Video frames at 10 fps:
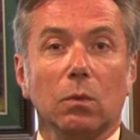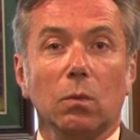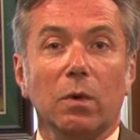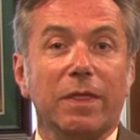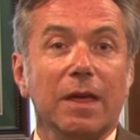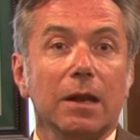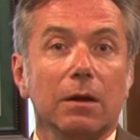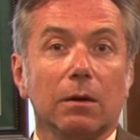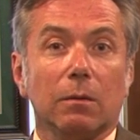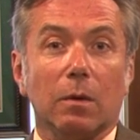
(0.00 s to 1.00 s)

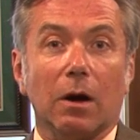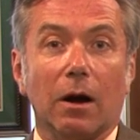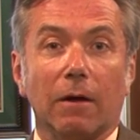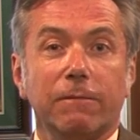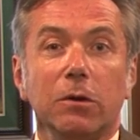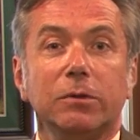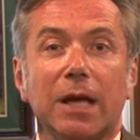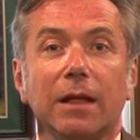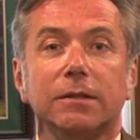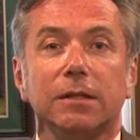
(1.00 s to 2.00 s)
within a few
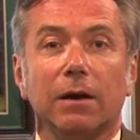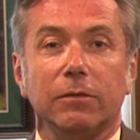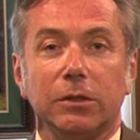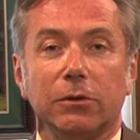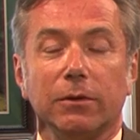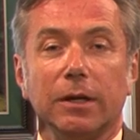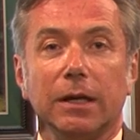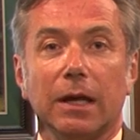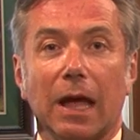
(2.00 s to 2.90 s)
tenths of a degree,